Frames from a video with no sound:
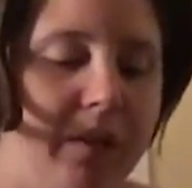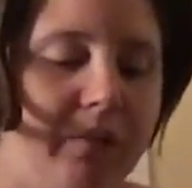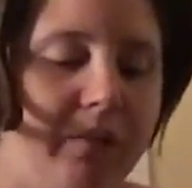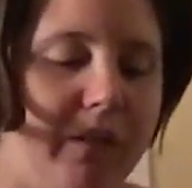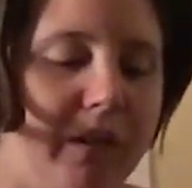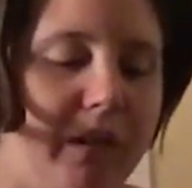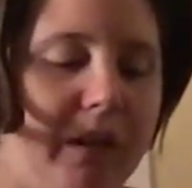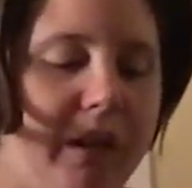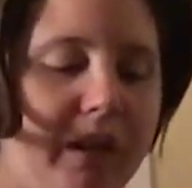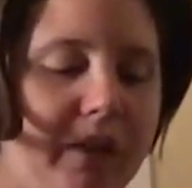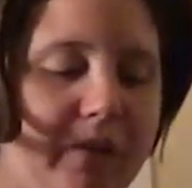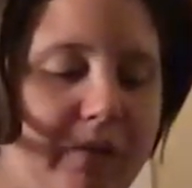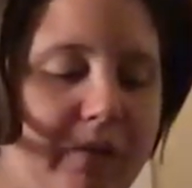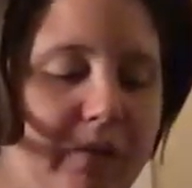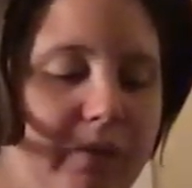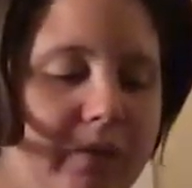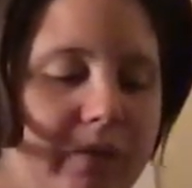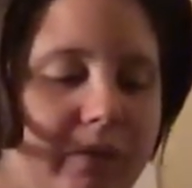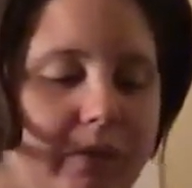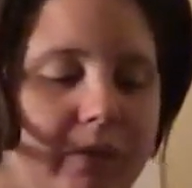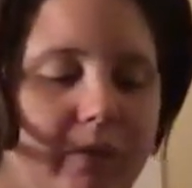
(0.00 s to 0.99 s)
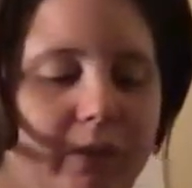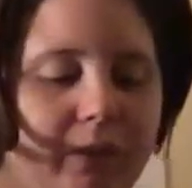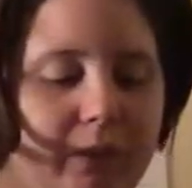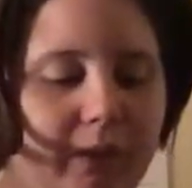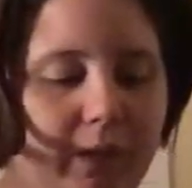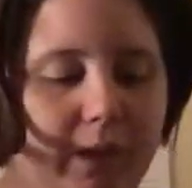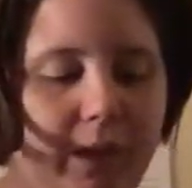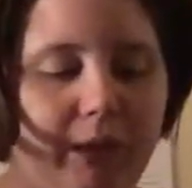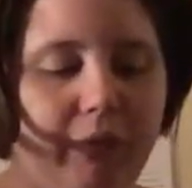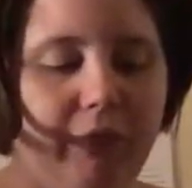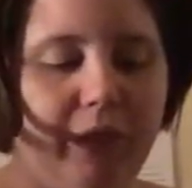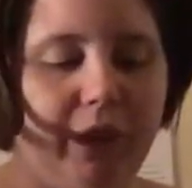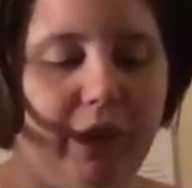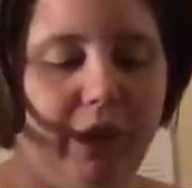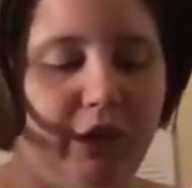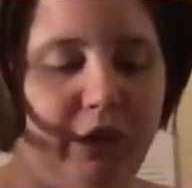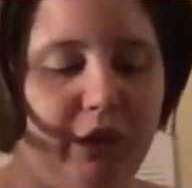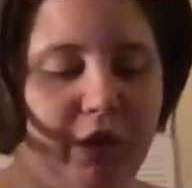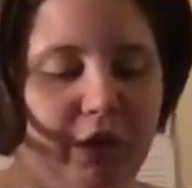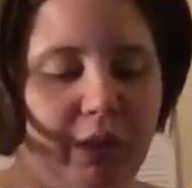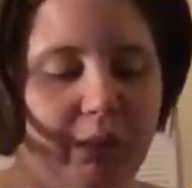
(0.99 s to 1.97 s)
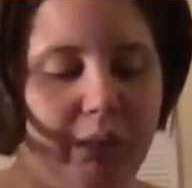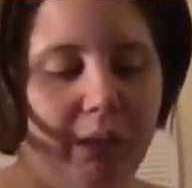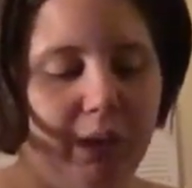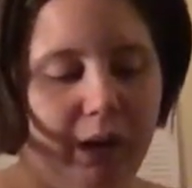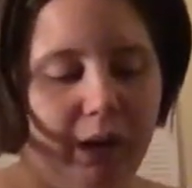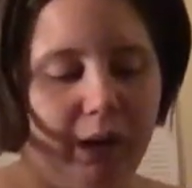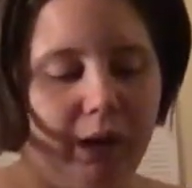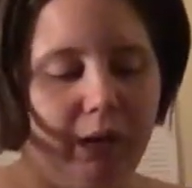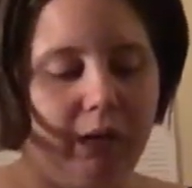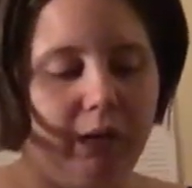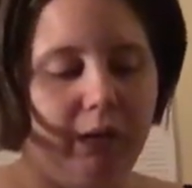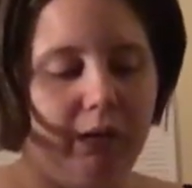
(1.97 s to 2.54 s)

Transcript: for if when we go to the park